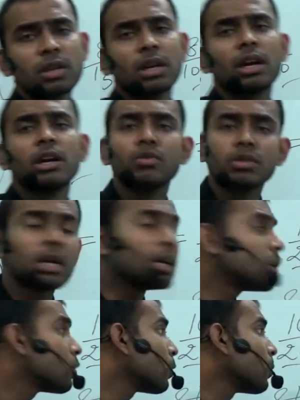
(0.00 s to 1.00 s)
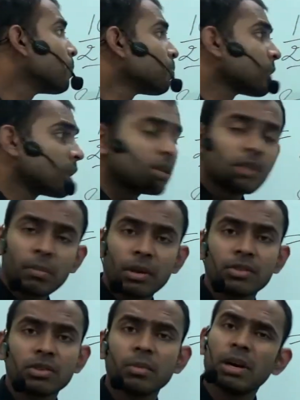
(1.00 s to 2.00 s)
it to the
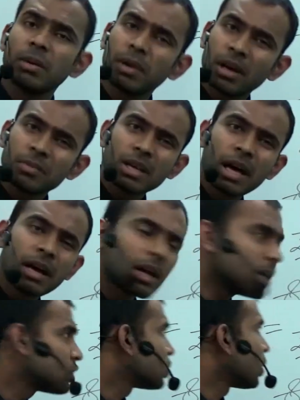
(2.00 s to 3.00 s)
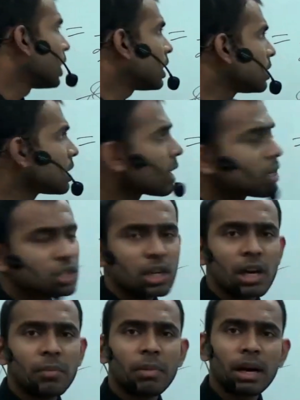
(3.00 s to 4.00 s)
simplest term, it becomes a ratio. It is a rational
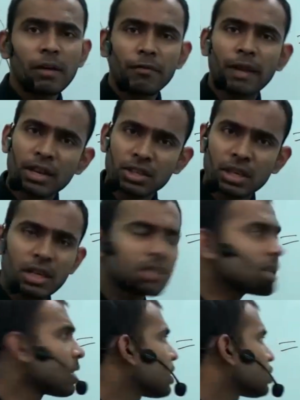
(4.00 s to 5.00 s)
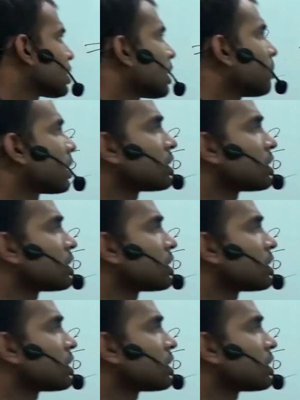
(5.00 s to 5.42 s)
number. A fraction is a rational number.